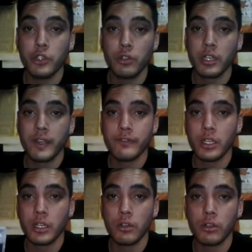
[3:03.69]
You do not have
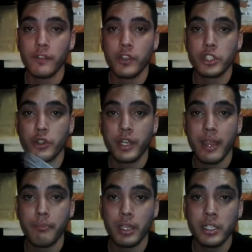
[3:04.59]
to unlock the first 3
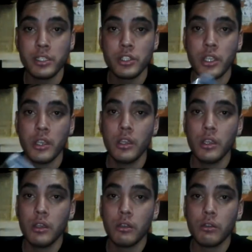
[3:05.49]
campaigns
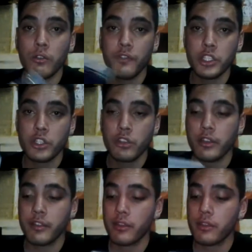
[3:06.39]
or finish
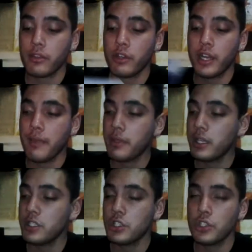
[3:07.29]
the three
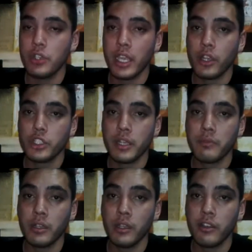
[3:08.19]
campaigns to get her
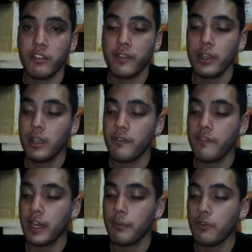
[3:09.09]
chapter. It's
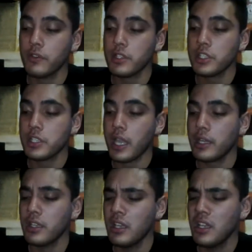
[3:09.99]
available from the
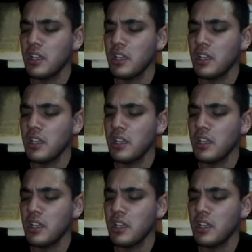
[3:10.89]
start.